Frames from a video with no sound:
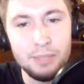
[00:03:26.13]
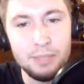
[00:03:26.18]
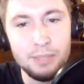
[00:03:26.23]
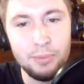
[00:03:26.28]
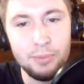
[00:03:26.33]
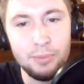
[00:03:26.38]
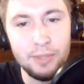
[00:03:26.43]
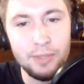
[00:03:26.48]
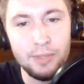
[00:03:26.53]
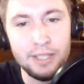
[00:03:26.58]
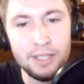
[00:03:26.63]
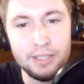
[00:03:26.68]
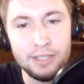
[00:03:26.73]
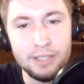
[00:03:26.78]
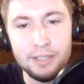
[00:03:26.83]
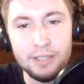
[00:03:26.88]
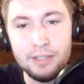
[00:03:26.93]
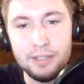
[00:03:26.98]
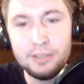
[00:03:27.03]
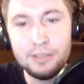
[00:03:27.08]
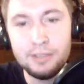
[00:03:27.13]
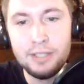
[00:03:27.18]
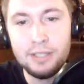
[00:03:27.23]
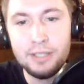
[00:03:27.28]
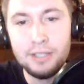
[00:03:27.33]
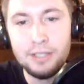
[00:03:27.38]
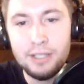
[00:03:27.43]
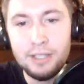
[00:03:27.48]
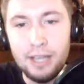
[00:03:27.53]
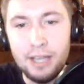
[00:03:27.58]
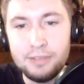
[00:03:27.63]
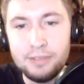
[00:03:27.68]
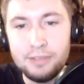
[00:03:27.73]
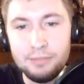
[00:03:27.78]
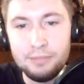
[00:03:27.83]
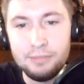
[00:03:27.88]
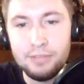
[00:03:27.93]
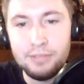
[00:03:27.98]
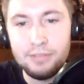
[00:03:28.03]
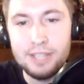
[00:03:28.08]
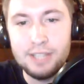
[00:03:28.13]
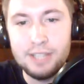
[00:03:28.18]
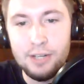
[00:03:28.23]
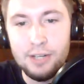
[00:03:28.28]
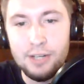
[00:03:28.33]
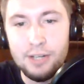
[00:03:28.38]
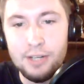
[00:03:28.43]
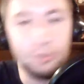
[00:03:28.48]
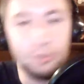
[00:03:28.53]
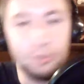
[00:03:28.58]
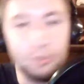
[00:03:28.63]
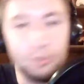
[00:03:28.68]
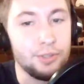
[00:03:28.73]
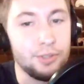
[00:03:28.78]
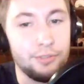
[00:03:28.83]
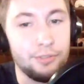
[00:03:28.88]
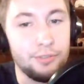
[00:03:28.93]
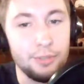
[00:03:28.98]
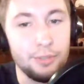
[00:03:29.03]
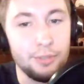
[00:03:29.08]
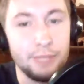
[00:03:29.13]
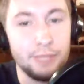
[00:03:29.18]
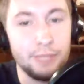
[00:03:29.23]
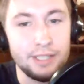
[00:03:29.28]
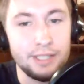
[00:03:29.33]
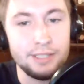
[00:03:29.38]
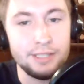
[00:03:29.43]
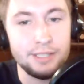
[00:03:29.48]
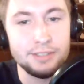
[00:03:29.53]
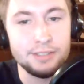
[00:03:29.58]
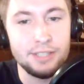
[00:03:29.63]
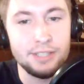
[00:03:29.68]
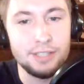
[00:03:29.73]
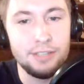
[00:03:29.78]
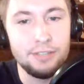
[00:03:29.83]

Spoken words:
Like I have some friends that are new to the filmmaking stuff.